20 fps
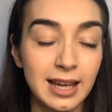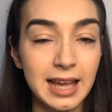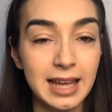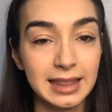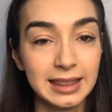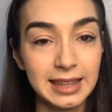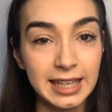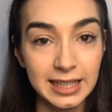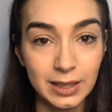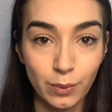
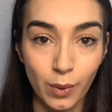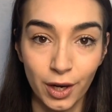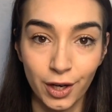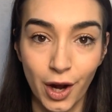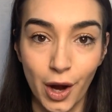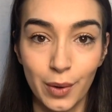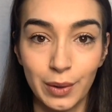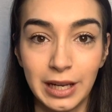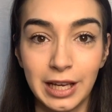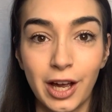This one
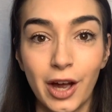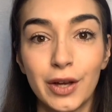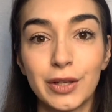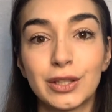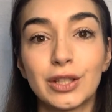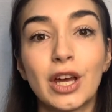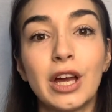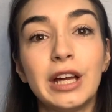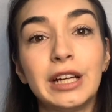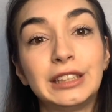only goes
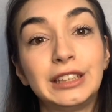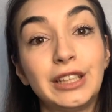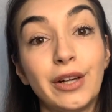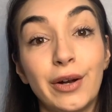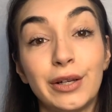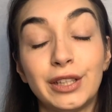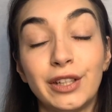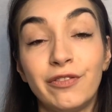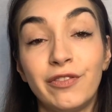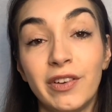0
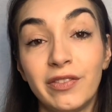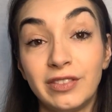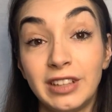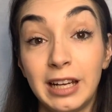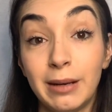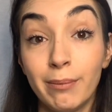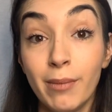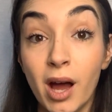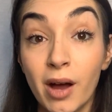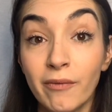to 15
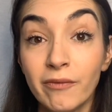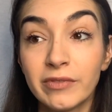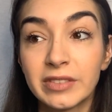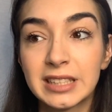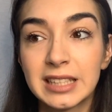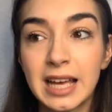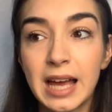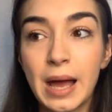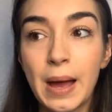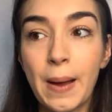months,
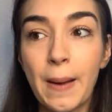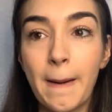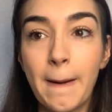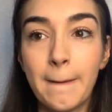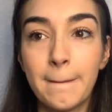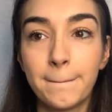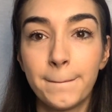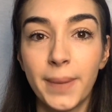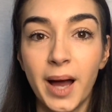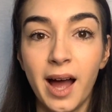
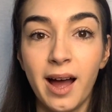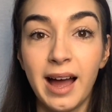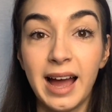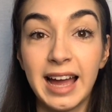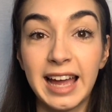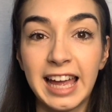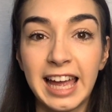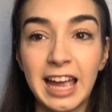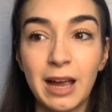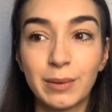but
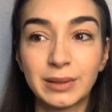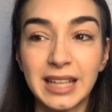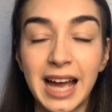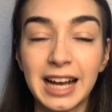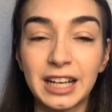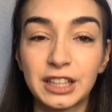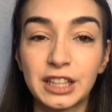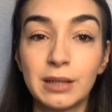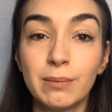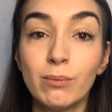it was
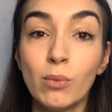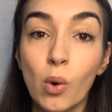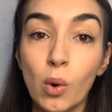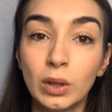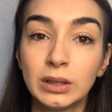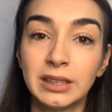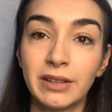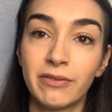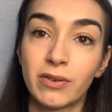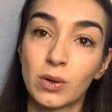actually more
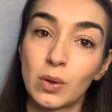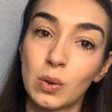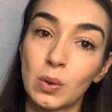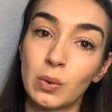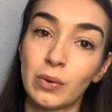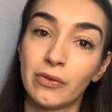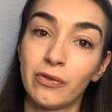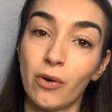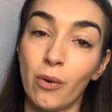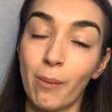
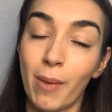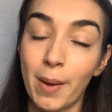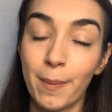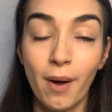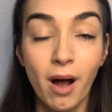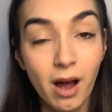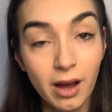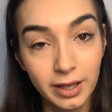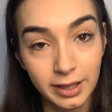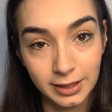difficult for my
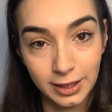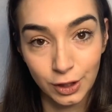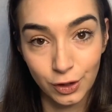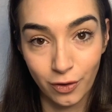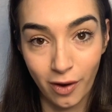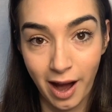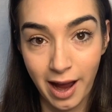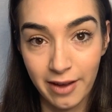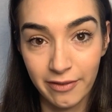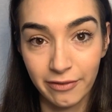partner to
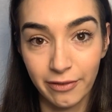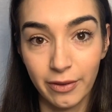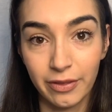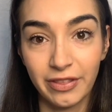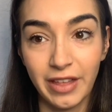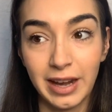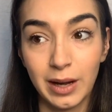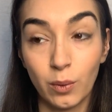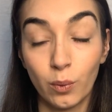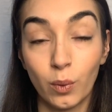drive
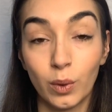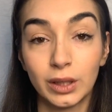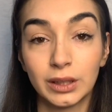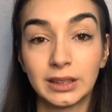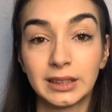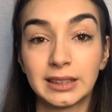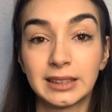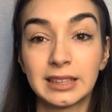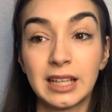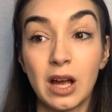than it
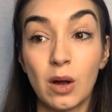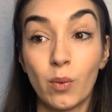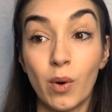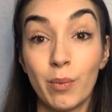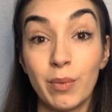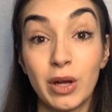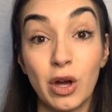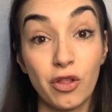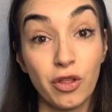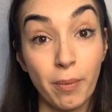was when we
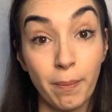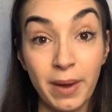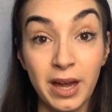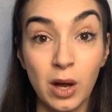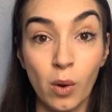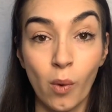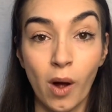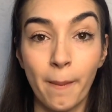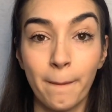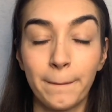got the bigger
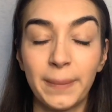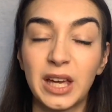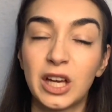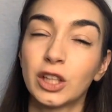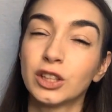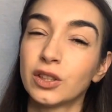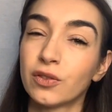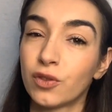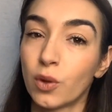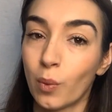one because
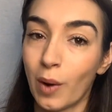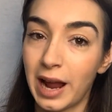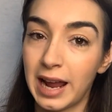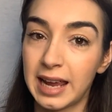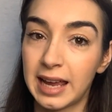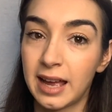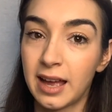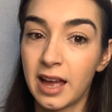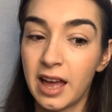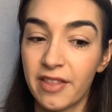of the
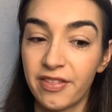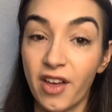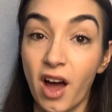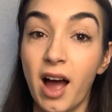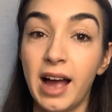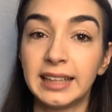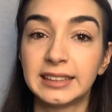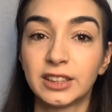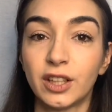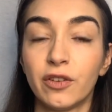way the
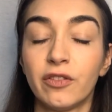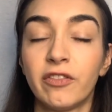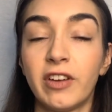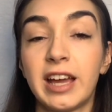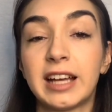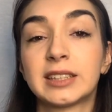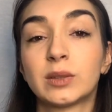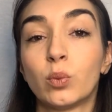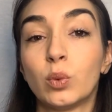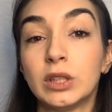
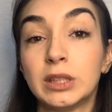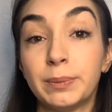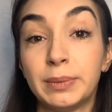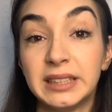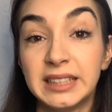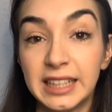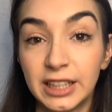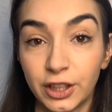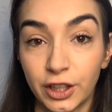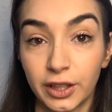ISOFIX was
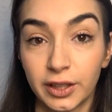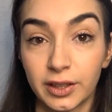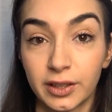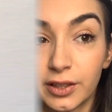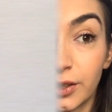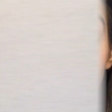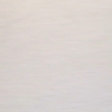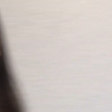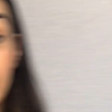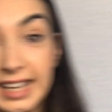positioned.
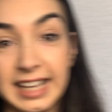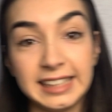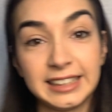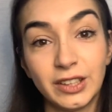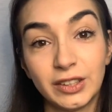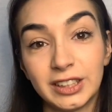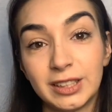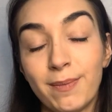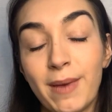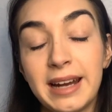That leads on
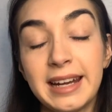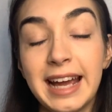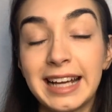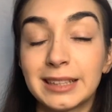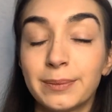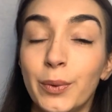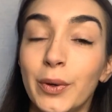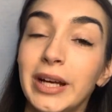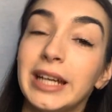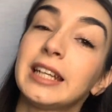to my next
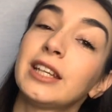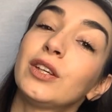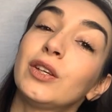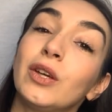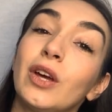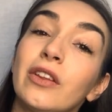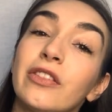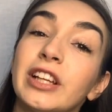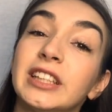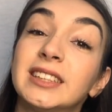point,
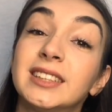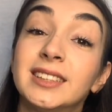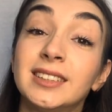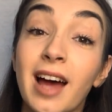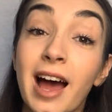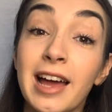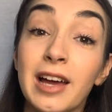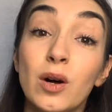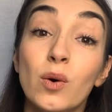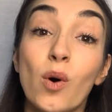the
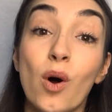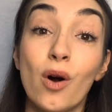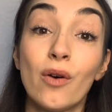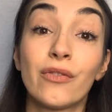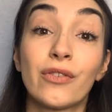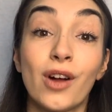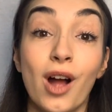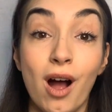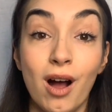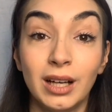style of
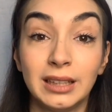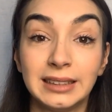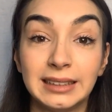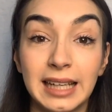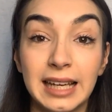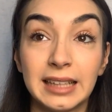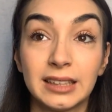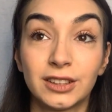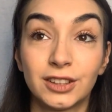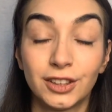car
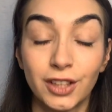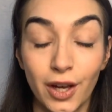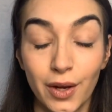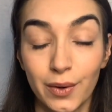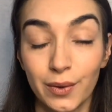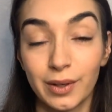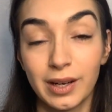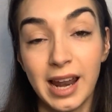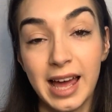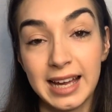seat. So
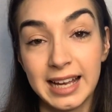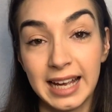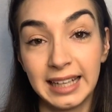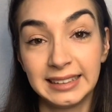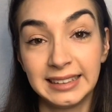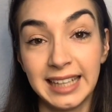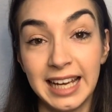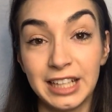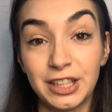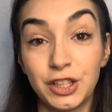like I
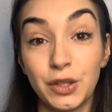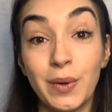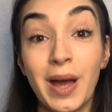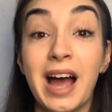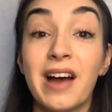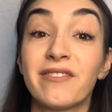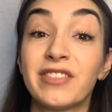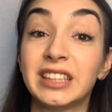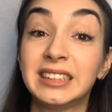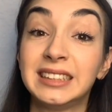said, you
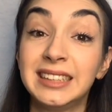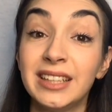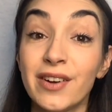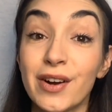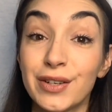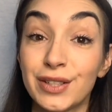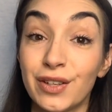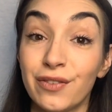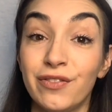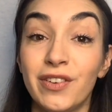have the 0
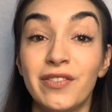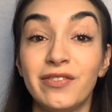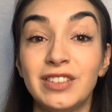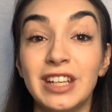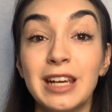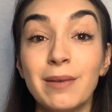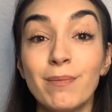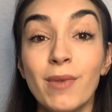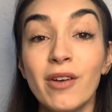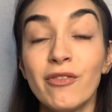to
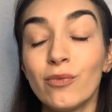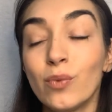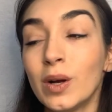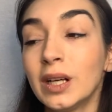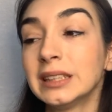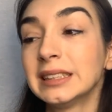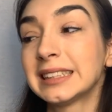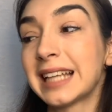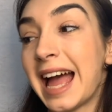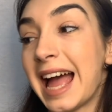15 month
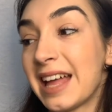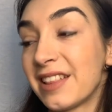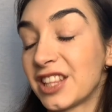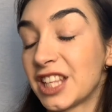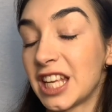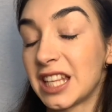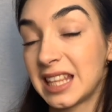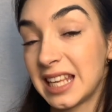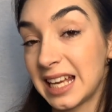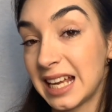ones and
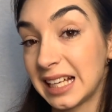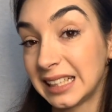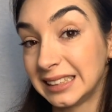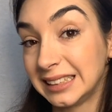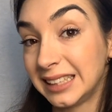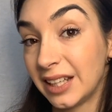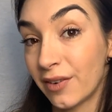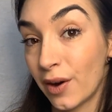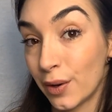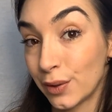the
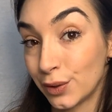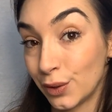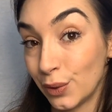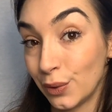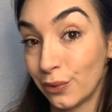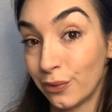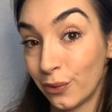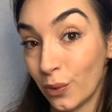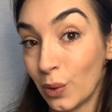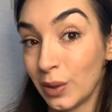0 to
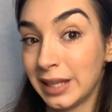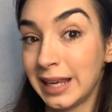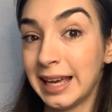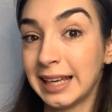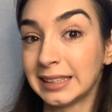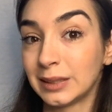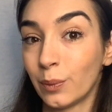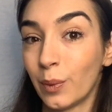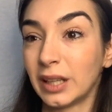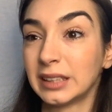4
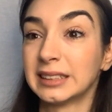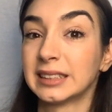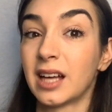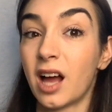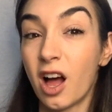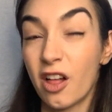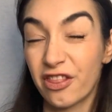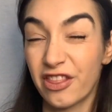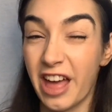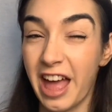years ones.
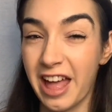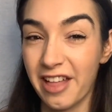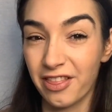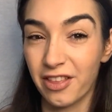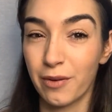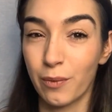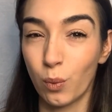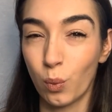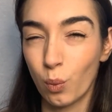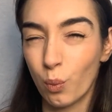They're
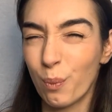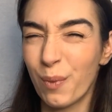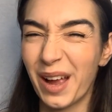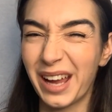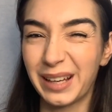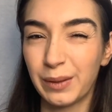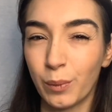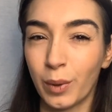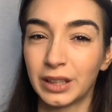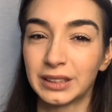the
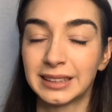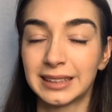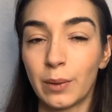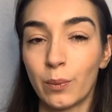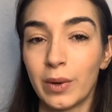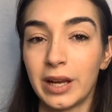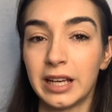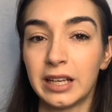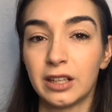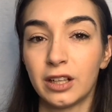main ones that
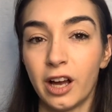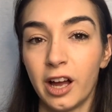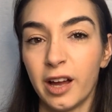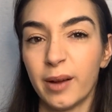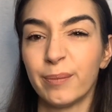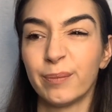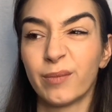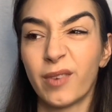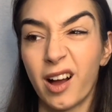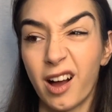we are
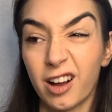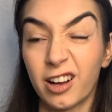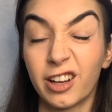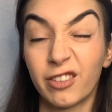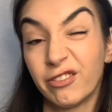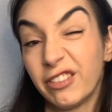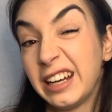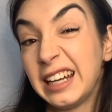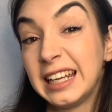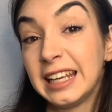
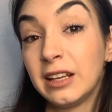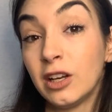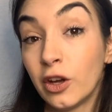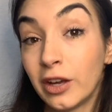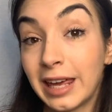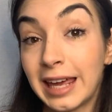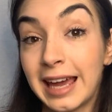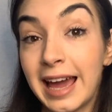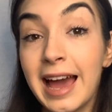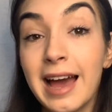really
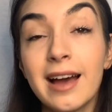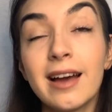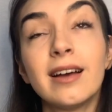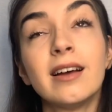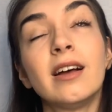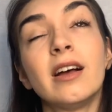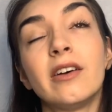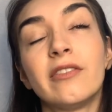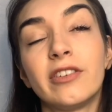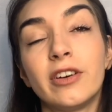looking at
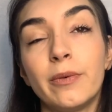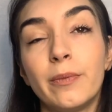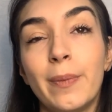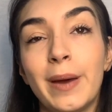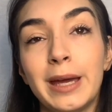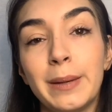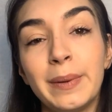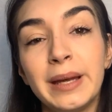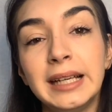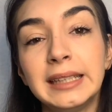for
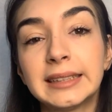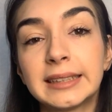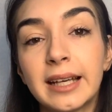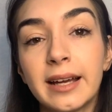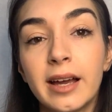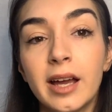babies.